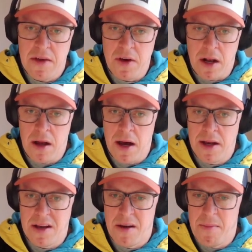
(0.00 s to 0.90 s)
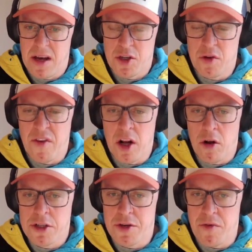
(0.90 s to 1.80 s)
give a client a sort of a
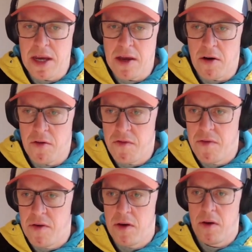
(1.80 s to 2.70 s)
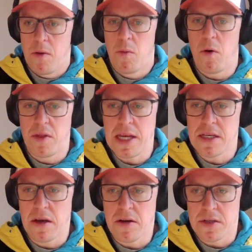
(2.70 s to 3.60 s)
glossary of what
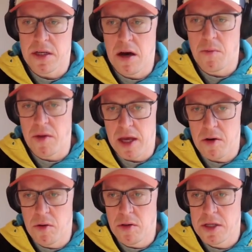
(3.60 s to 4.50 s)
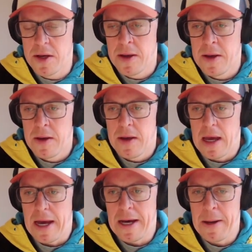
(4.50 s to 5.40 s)
these icons are and what they're called.
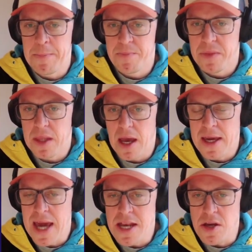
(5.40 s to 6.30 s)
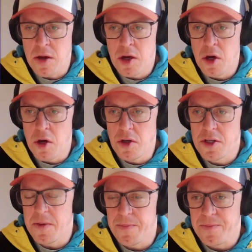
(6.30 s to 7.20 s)
Again, you
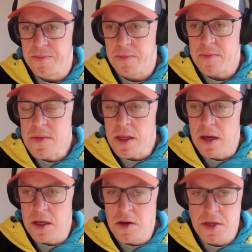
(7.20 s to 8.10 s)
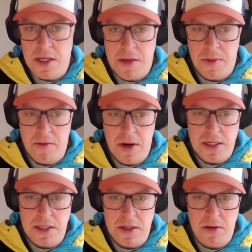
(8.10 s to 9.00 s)
could, using Timothy
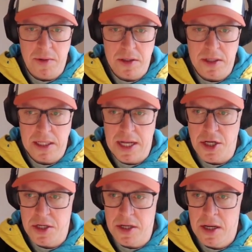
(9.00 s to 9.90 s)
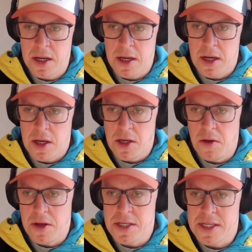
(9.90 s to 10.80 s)
Ritz's Lumos extension,
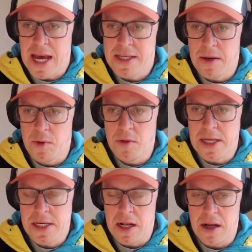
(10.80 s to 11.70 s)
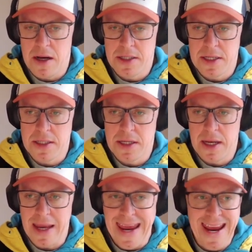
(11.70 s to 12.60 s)
you could set up all these classes